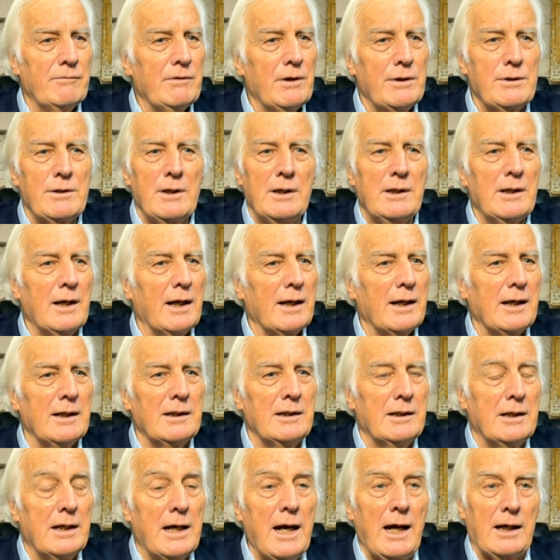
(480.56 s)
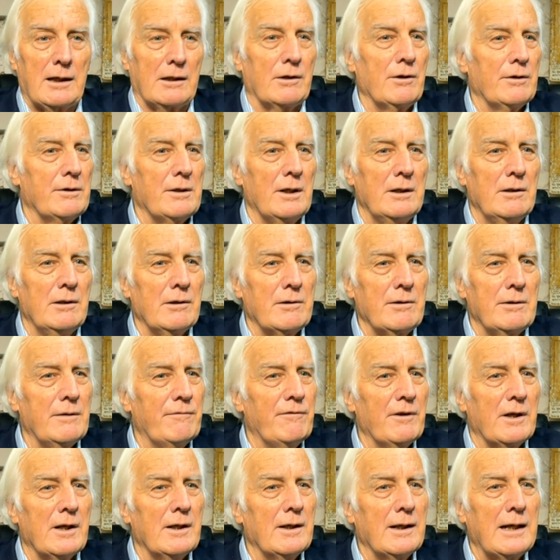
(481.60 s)
need every seat they can get because they look as
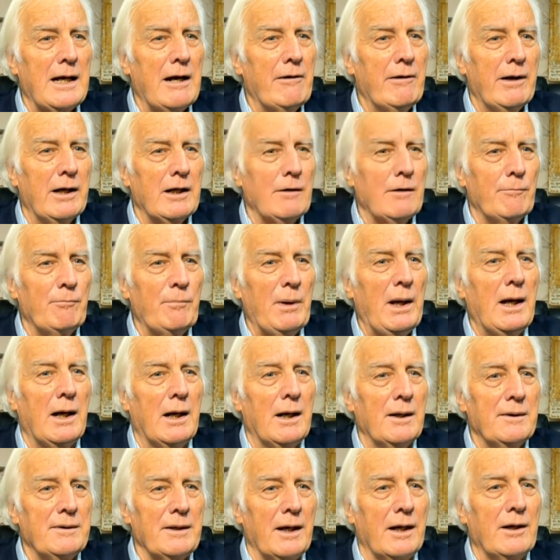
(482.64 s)
if they're going to go out of power.